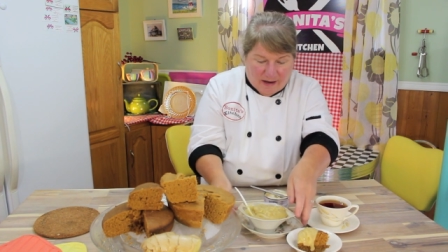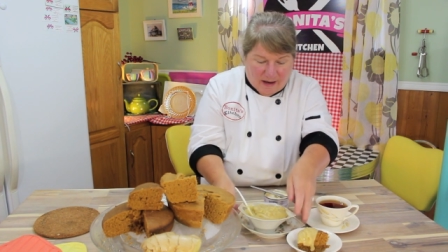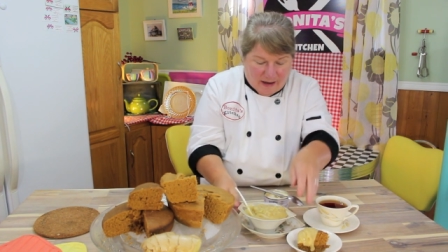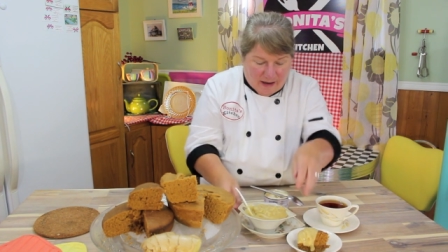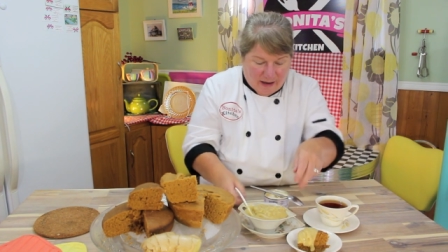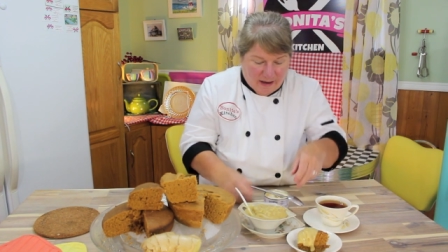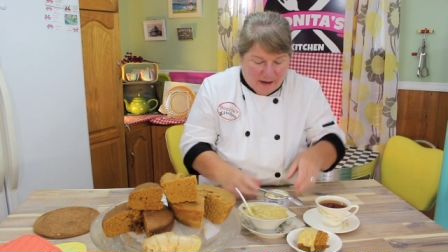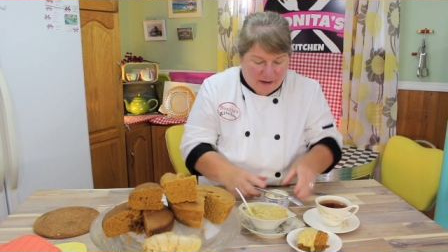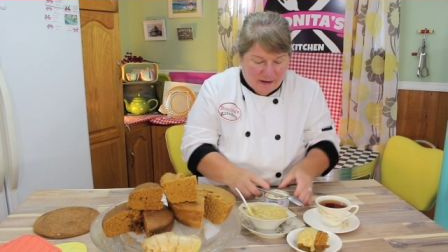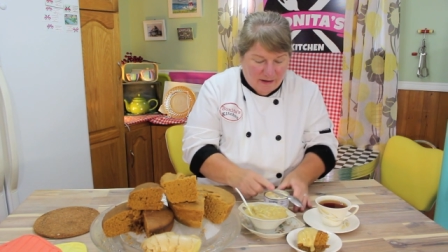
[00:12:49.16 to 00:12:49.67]

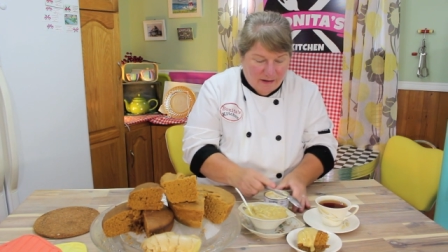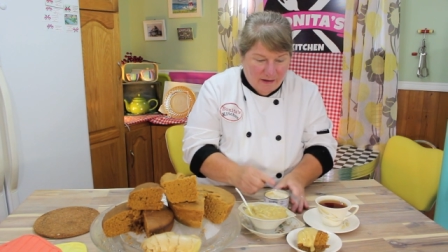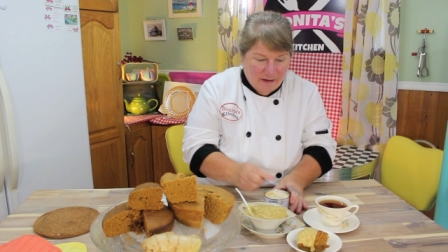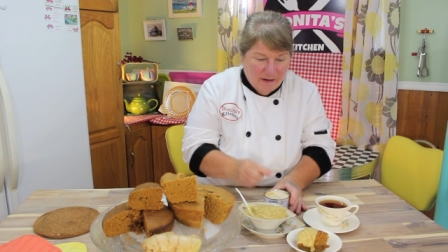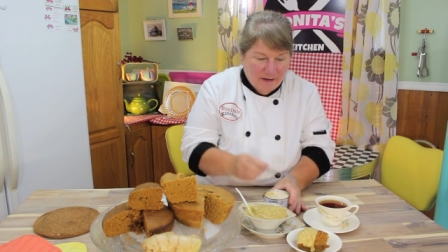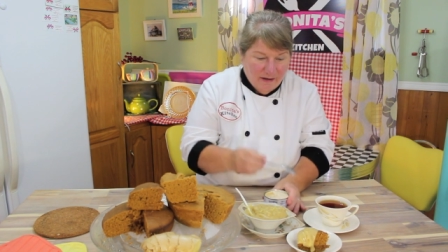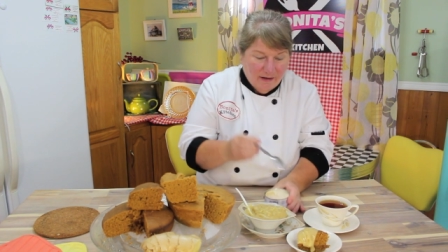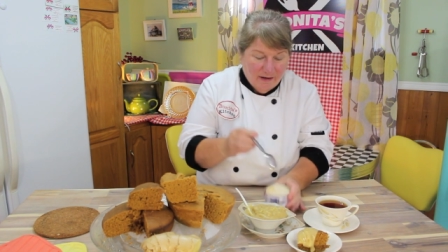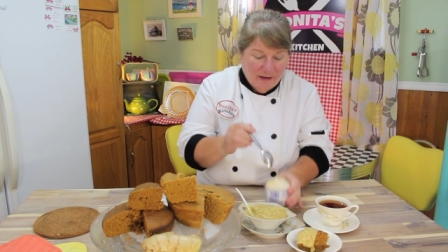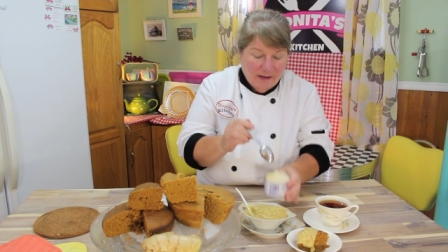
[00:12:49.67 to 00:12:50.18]
and
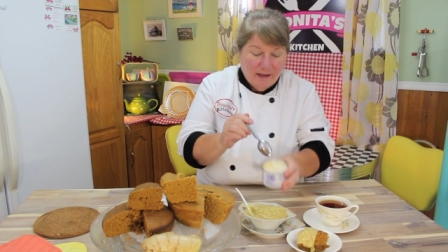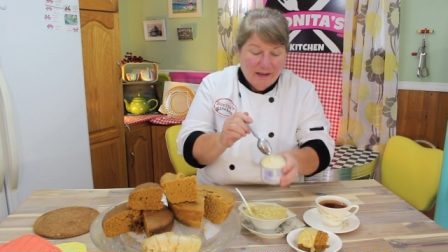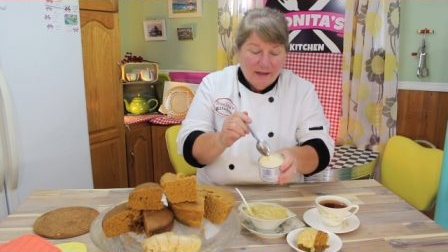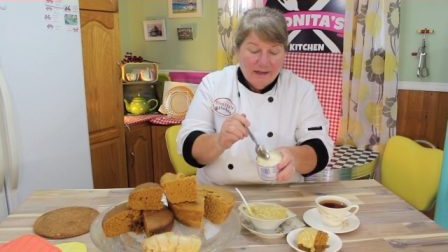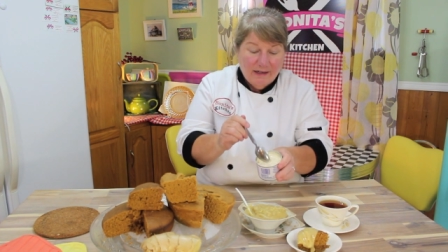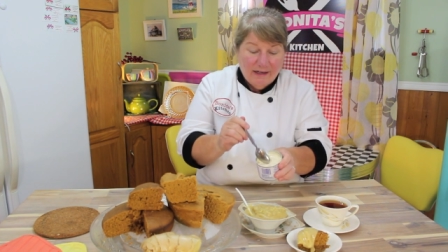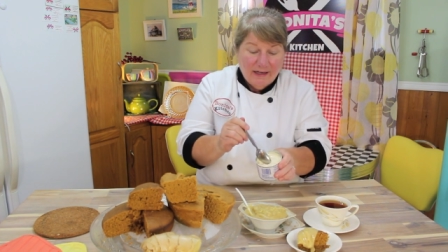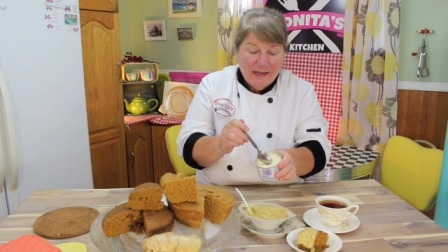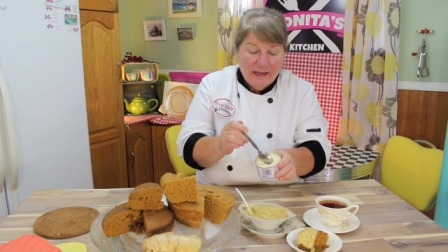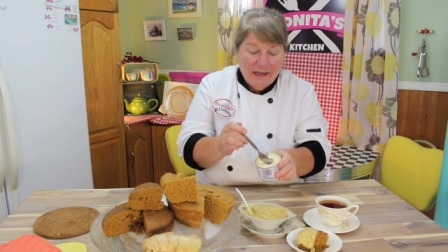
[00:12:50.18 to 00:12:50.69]

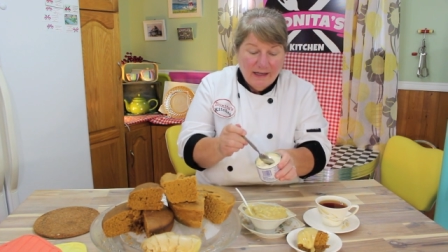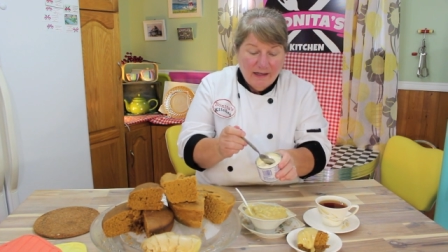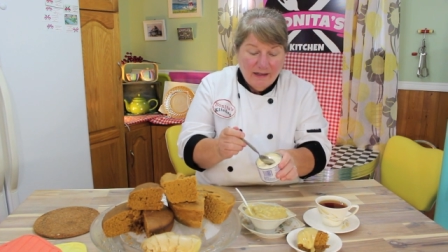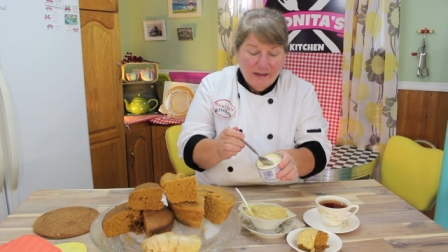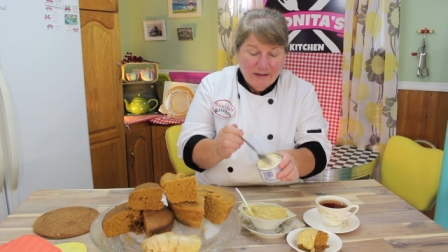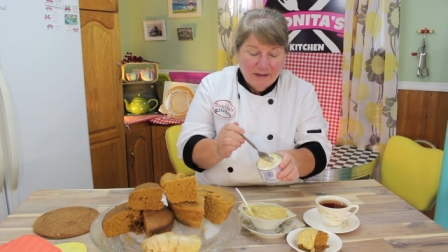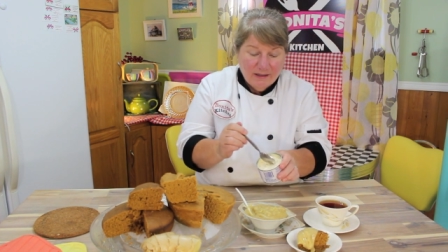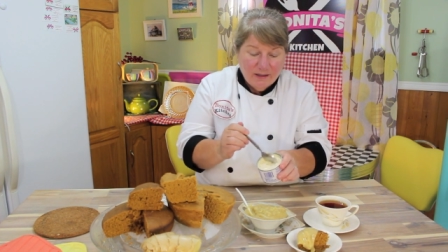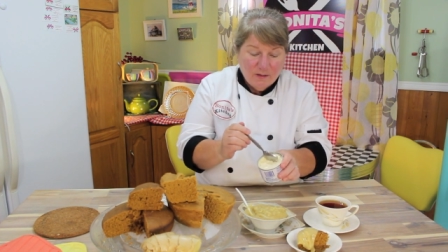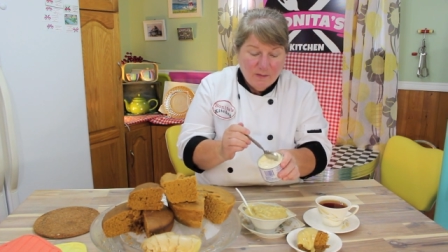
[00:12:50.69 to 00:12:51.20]
a
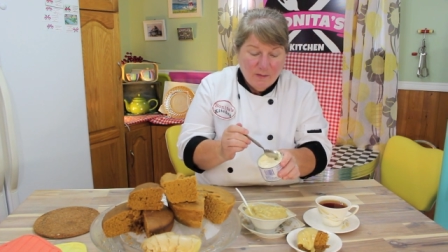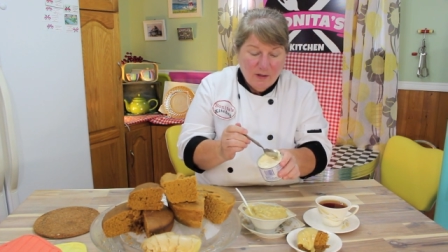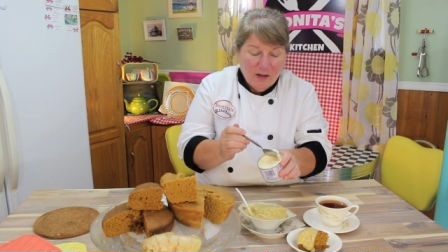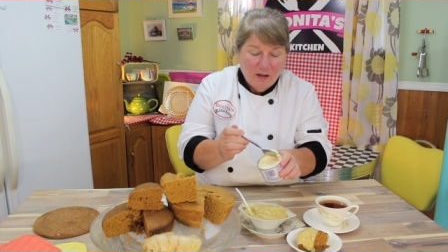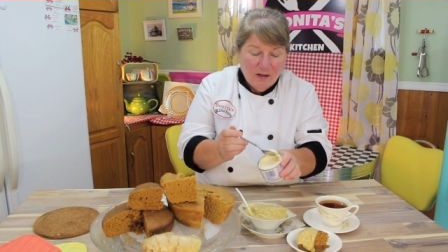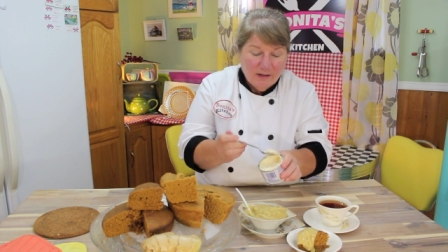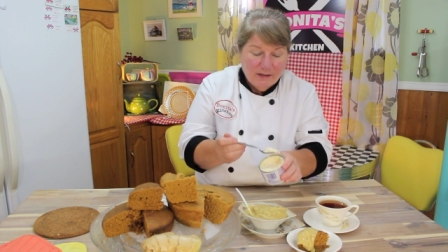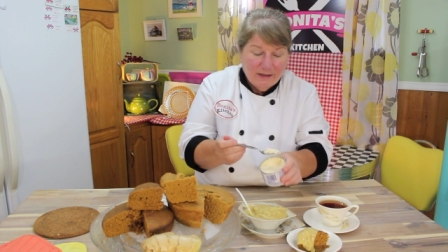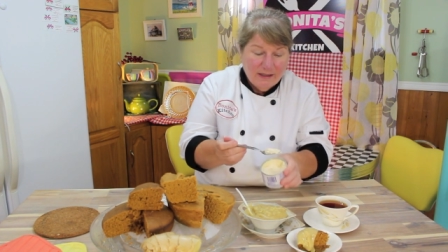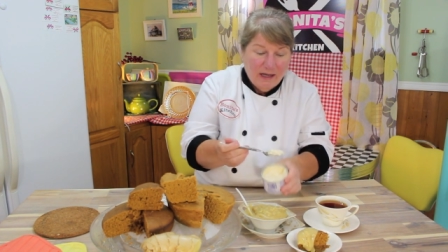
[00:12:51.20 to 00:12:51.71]
little
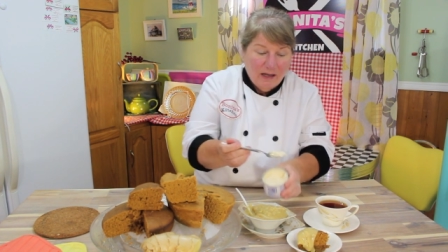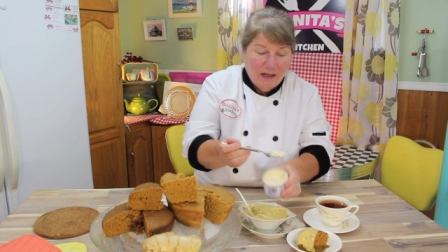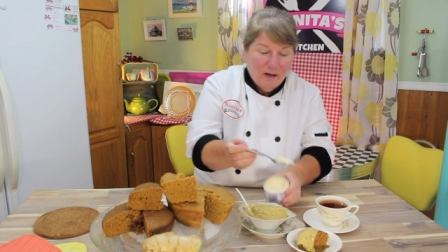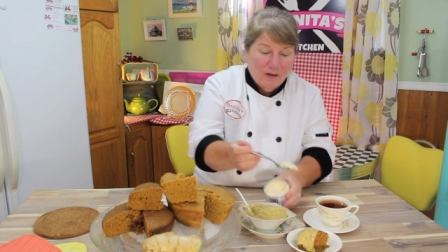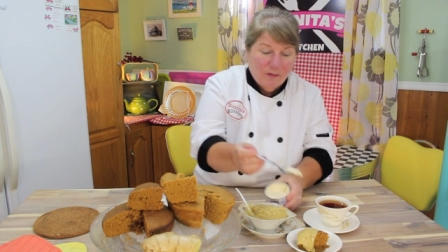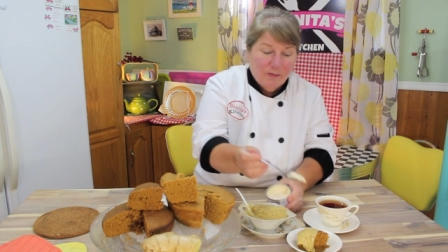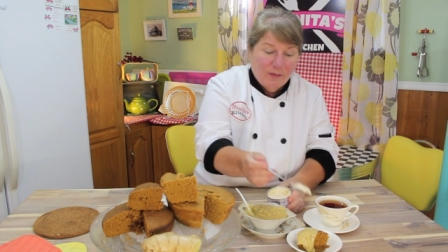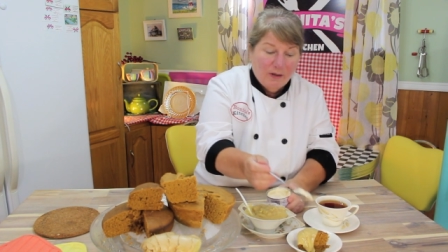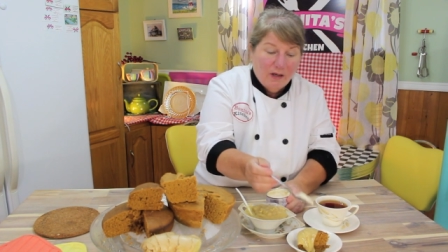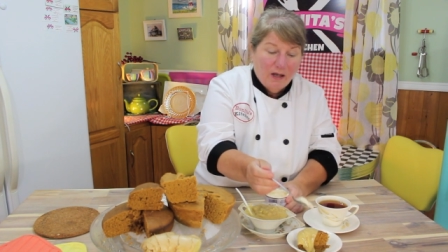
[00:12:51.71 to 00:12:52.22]
small
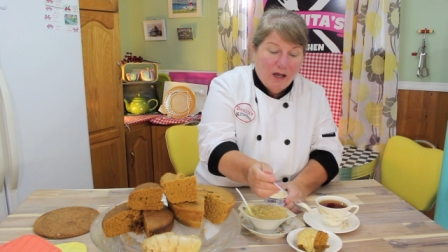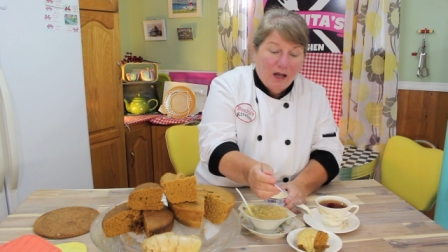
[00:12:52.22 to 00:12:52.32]
dollop